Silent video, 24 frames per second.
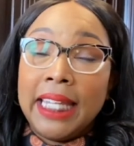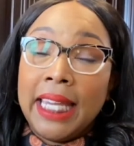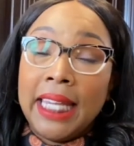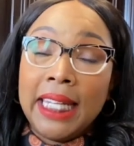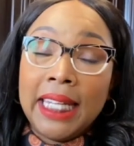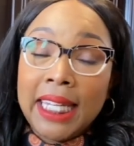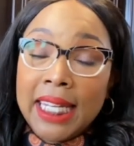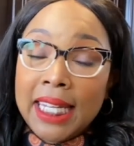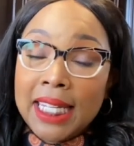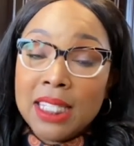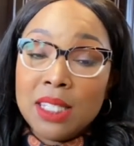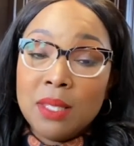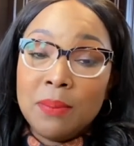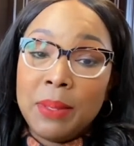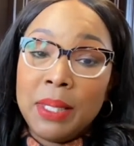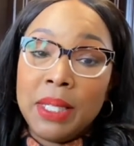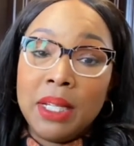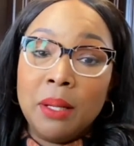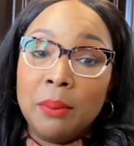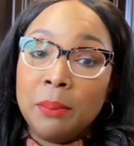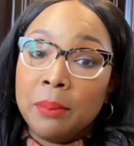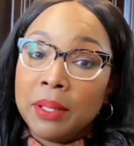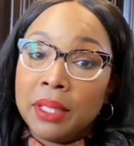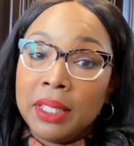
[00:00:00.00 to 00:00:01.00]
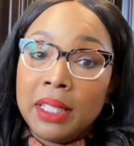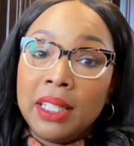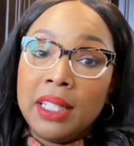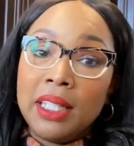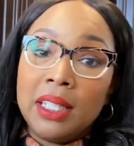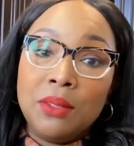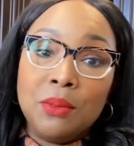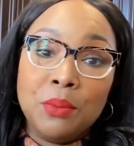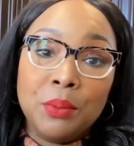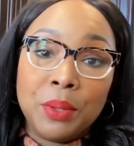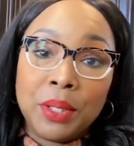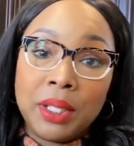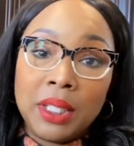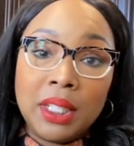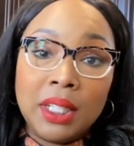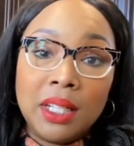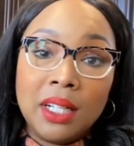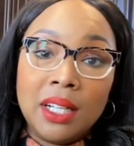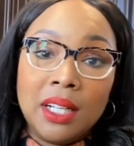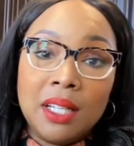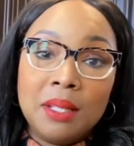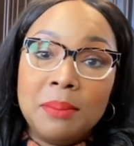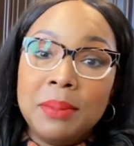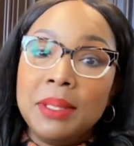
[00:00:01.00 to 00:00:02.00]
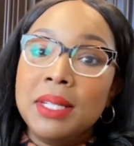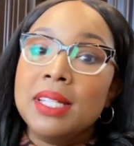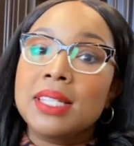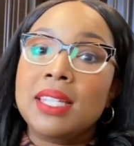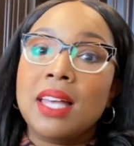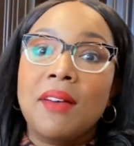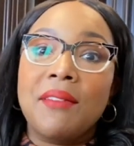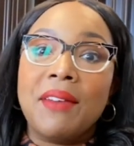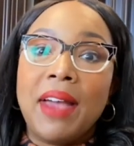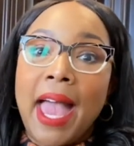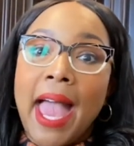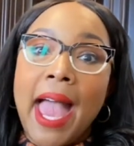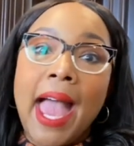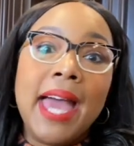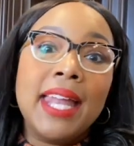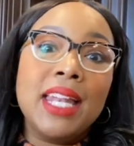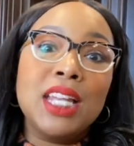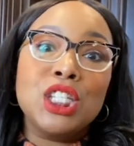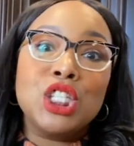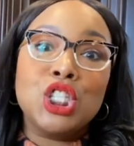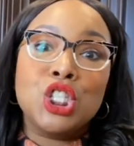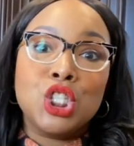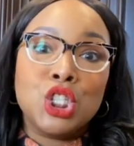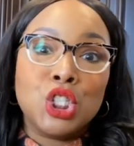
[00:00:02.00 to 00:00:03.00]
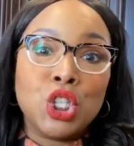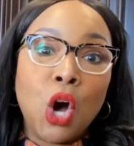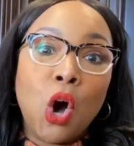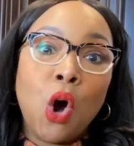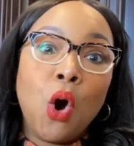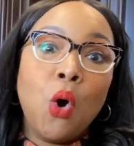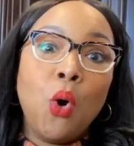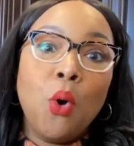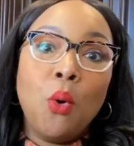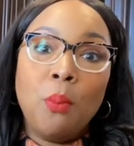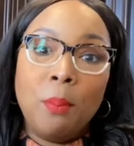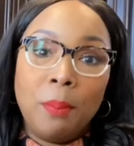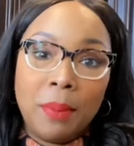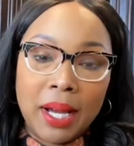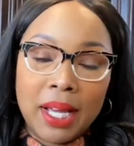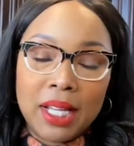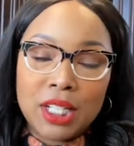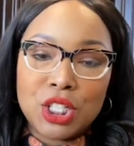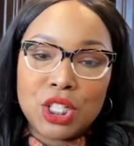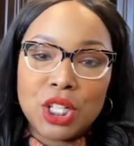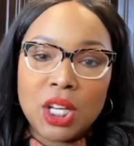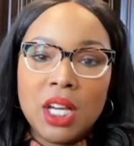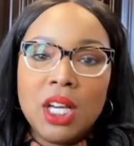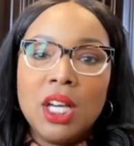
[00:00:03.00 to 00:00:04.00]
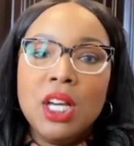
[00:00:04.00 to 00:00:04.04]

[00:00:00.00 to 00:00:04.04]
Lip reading: need to be completely redone because I've added so much